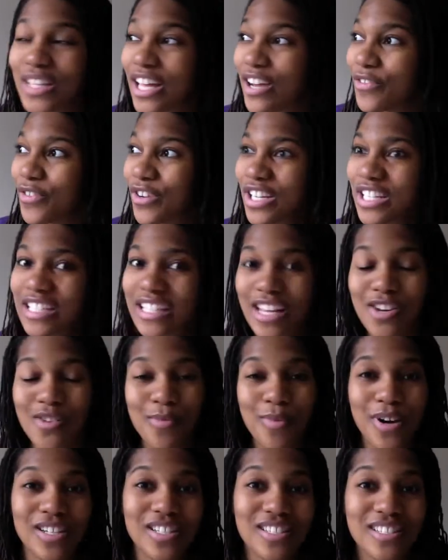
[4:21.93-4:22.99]
that for extended
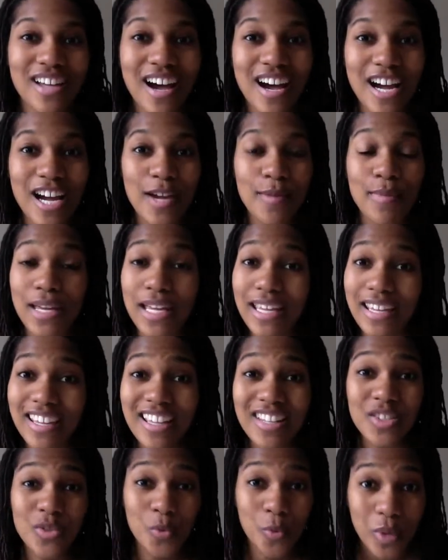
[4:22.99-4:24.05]
parts of time, it
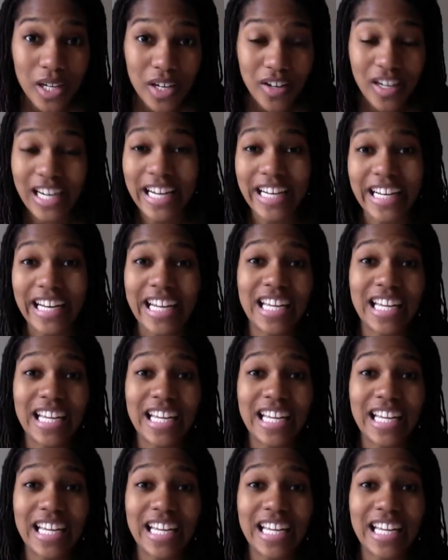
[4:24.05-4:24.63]
gets wearied.